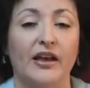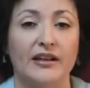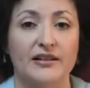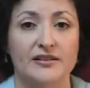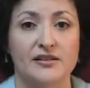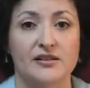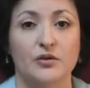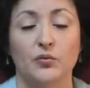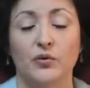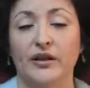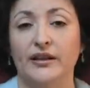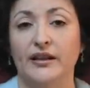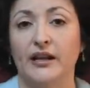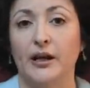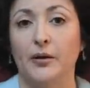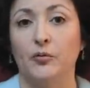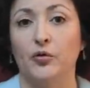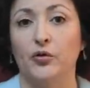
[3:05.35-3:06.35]
that's the one
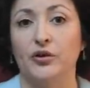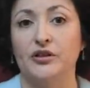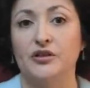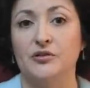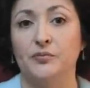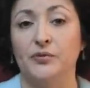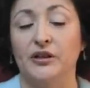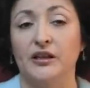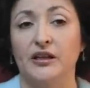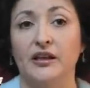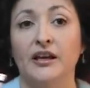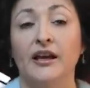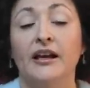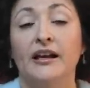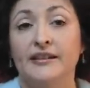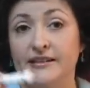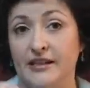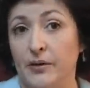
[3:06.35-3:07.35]
that I'm going to be
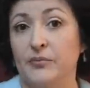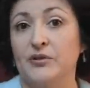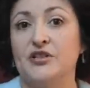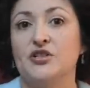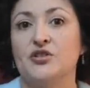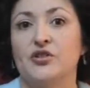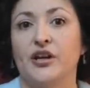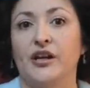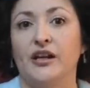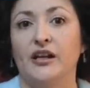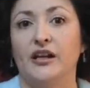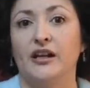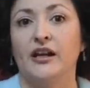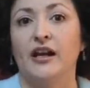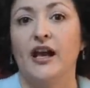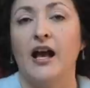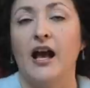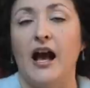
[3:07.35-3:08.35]

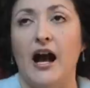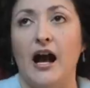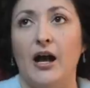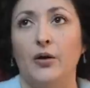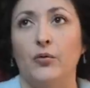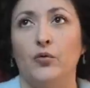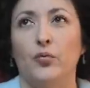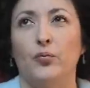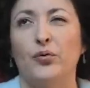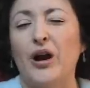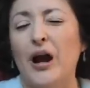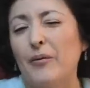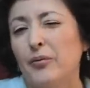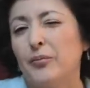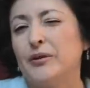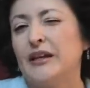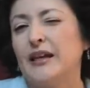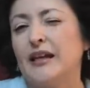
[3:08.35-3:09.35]
demonstrating. I will
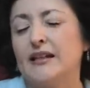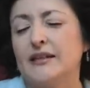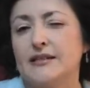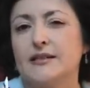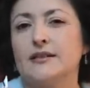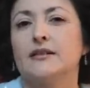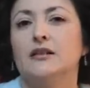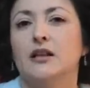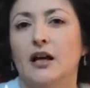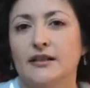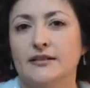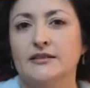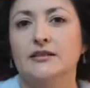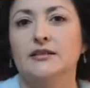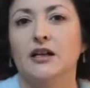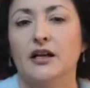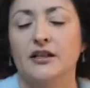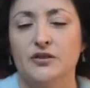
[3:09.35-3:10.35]
probably get into the
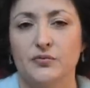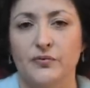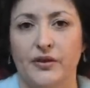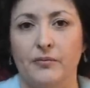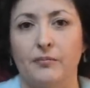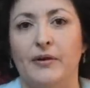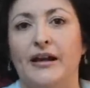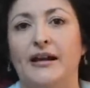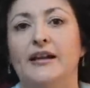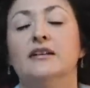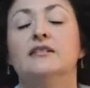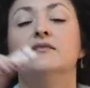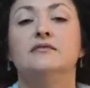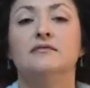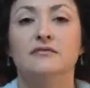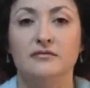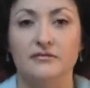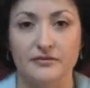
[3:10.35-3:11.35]
glossy gloss with my
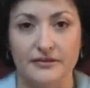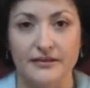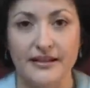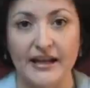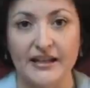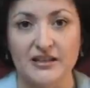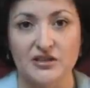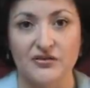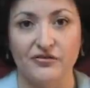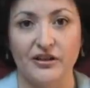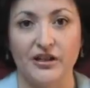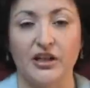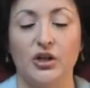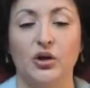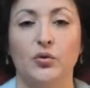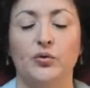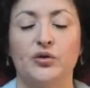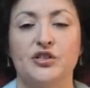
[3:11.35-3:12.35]
next
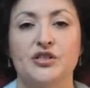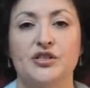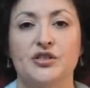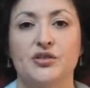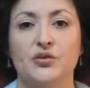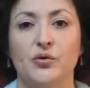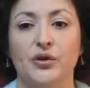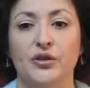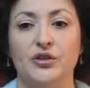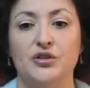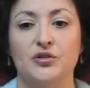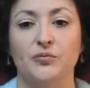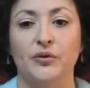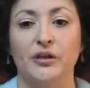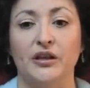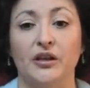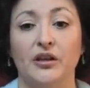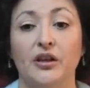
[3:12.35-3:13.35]
video, which is going to
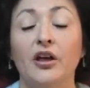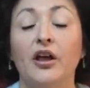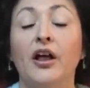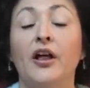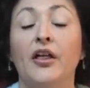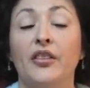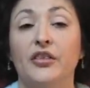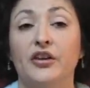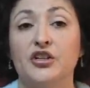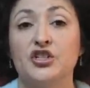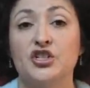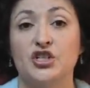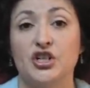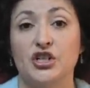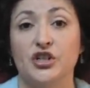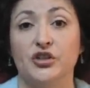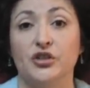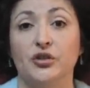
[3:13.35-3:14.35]
be the
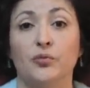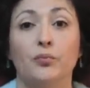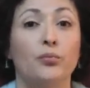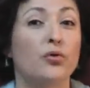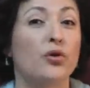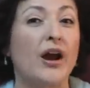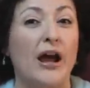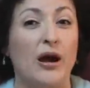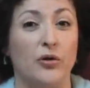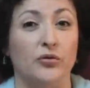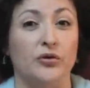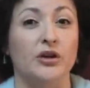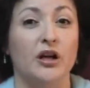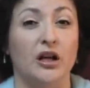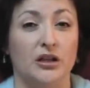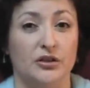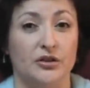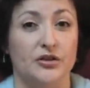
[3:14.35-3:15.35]
sheer brown
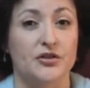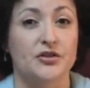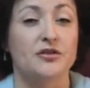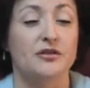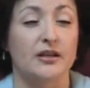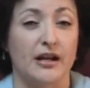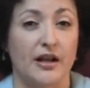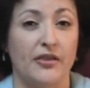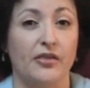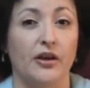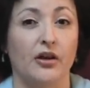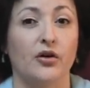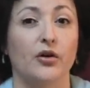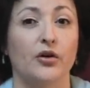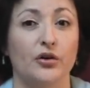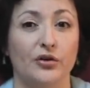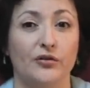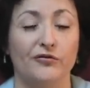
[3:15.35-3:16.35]
colors that I think
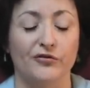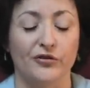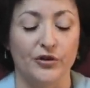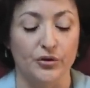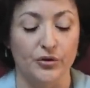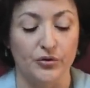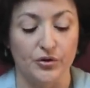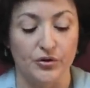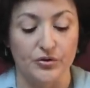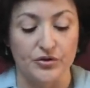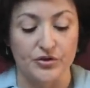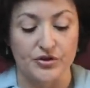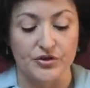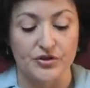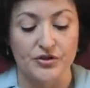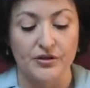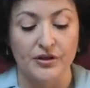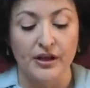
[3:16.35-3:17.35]
are good for new
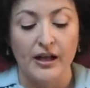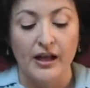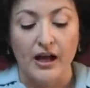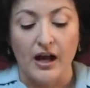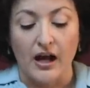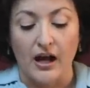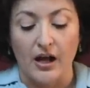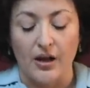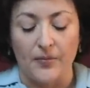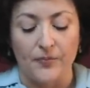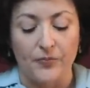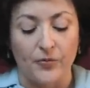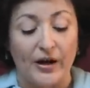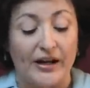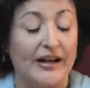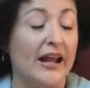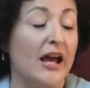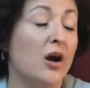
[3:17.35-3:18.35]
users.
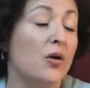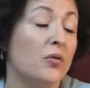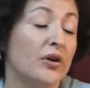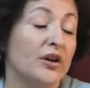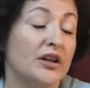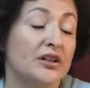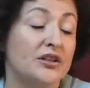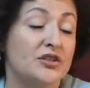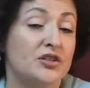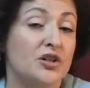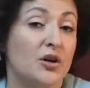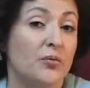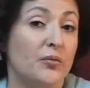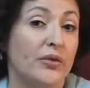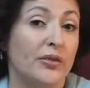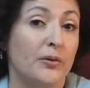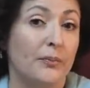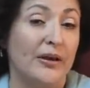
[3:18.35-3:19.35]
Right now we're going to
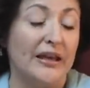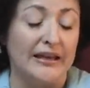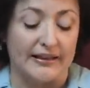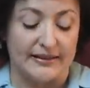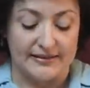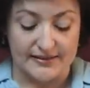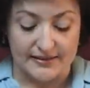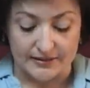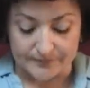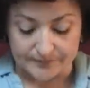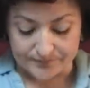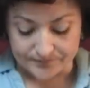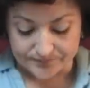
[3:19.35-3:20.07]
start with the pinks.